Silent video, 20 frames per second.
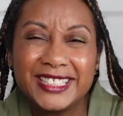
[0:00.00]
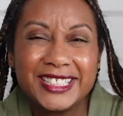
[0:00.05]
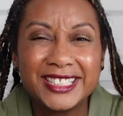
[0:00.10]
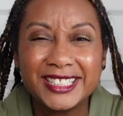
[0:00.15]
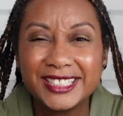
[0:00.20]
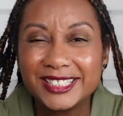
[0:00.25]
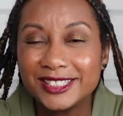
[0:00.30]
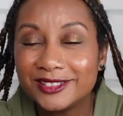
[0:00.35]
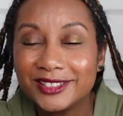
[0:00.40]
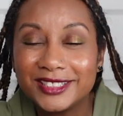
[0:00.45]

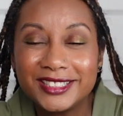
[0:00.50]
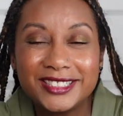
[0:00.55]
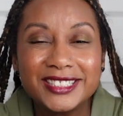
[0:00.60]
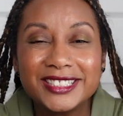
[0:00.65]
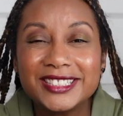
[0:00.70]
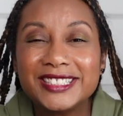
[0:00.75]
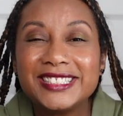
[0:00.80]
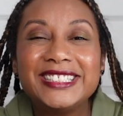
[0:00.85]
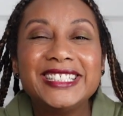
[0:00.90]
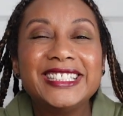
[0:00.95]
didn't
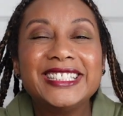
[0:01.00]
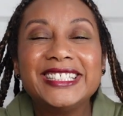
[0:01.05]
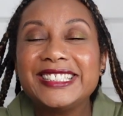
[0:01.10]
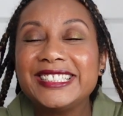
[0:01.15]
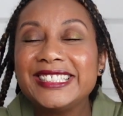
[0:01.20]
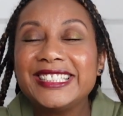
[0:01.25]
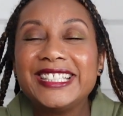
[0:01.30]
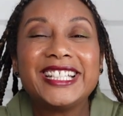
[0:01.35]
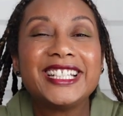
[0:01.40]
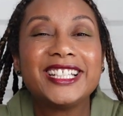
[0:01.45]

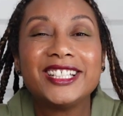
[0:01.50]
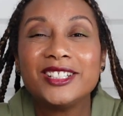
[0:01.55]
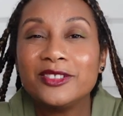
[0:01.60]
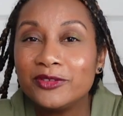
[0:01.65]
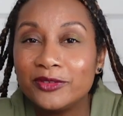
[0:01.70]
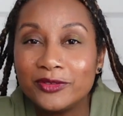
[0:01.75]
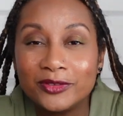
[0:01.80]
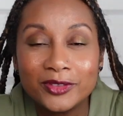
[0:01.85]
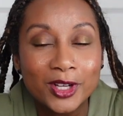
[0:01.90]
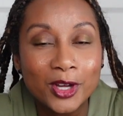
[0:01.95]

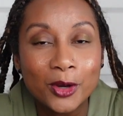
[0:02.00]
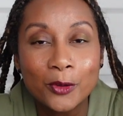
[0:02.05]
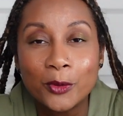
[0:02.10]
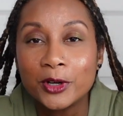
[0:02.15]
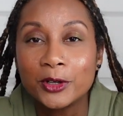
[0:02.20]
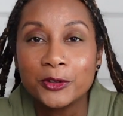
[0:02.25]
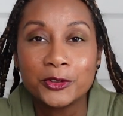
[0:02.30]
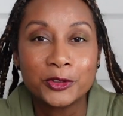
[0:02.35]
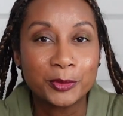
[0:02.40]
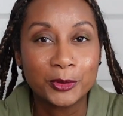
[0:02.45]
give what
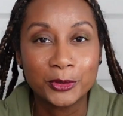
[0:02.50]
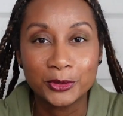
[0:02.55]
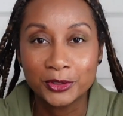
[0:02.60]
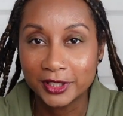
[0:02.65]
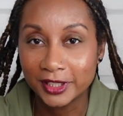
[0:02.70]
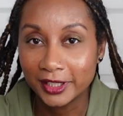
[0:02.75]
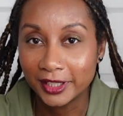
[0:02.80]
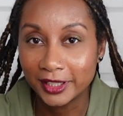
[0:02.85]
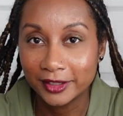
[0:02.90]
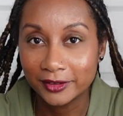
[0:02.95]
it was supposed
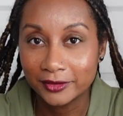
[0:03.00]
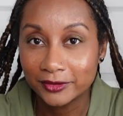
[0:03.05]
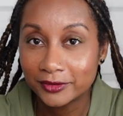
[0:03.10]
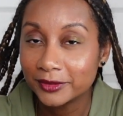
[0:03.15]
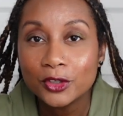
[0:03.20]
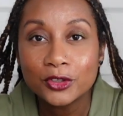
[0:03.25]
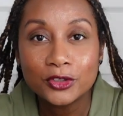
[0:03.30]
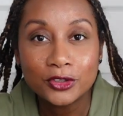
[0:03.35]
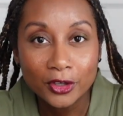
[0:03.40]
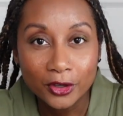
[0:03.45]
to give.
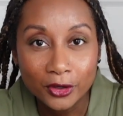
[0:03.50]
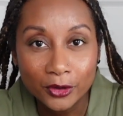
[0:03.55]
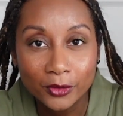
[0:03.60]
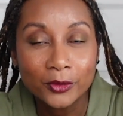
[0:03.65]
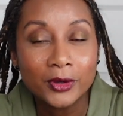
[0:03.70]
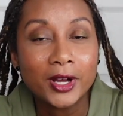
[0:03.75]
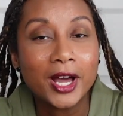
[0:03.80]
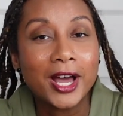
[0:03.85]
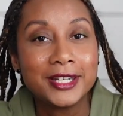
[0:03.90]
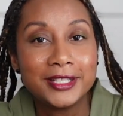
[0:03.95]

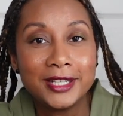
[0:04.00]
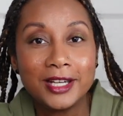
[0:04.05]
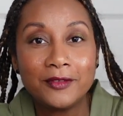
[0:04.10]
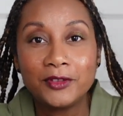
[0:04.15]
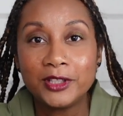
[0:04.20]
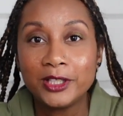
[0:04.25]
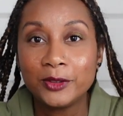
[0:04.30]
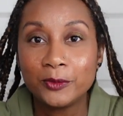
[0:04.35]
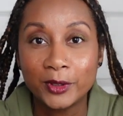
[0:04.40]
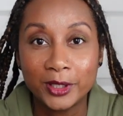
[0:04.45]
So I
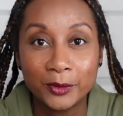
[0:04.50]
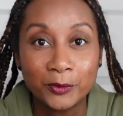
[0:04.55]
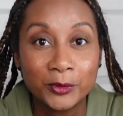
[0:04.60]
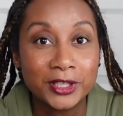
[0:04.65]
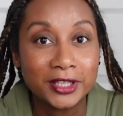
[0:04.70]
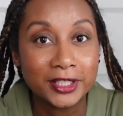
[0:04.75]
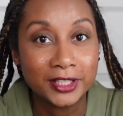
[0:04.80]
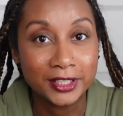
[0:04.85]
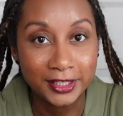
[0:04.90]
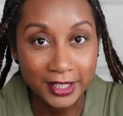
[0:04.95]
definitely went
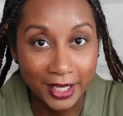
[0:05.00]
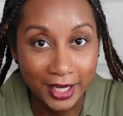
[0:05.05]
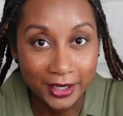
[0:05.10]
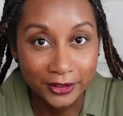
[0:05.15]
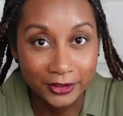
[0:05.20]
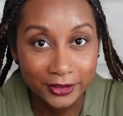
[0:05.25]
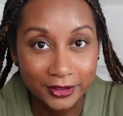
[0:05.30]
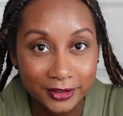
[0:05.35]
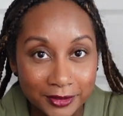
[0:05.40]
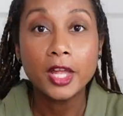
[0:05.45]
with the
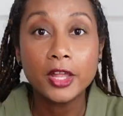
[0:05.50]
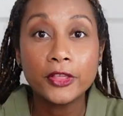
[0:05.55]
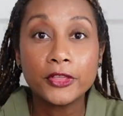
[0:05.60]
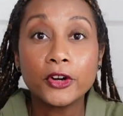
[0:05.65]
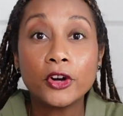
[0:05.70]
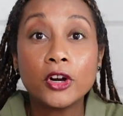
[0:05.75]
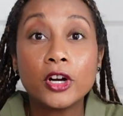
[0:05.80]
Saturn. There